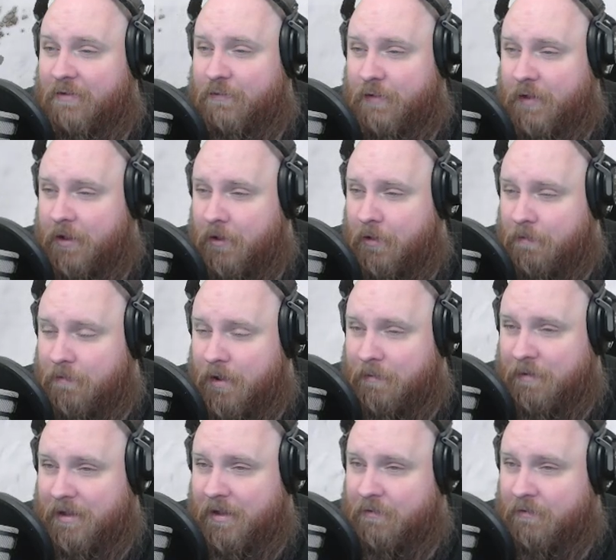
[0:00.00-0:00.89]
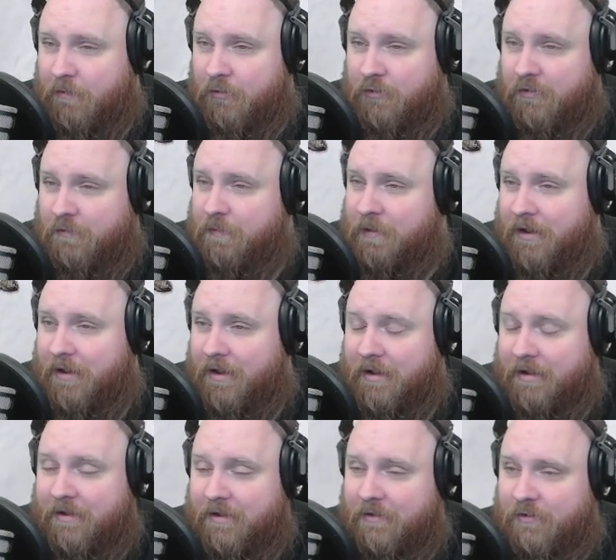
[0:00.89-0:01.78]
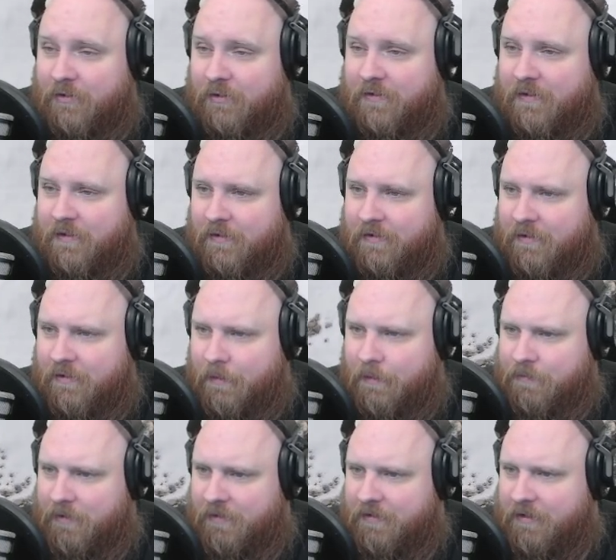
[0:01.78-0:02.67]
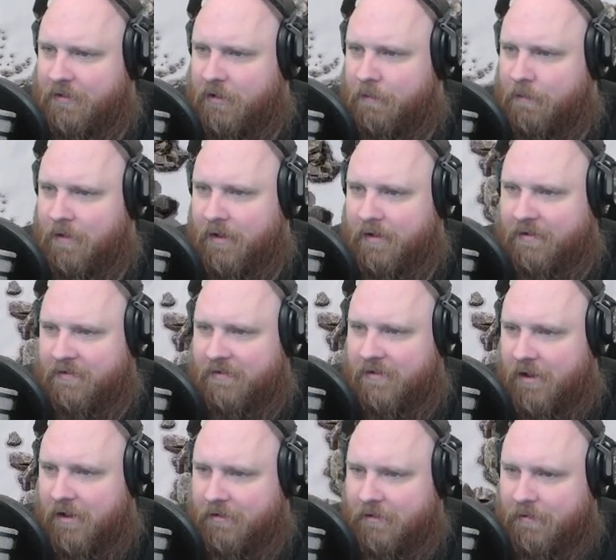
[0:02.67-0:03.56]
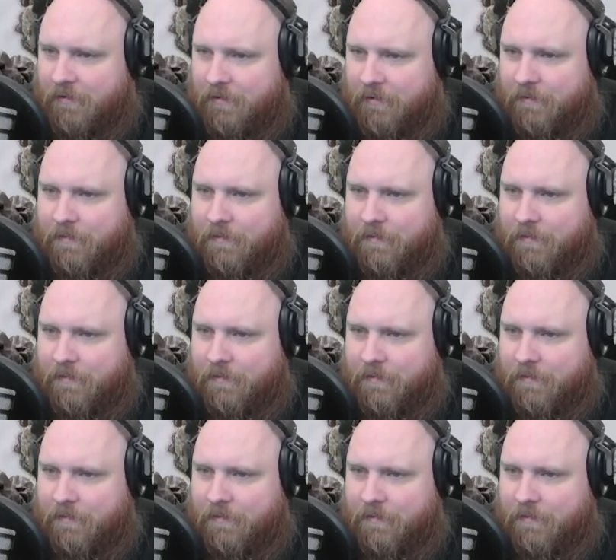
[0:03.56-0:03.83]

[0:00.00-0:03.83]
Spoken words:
we go. I mean, it will just be like setting up like a slider.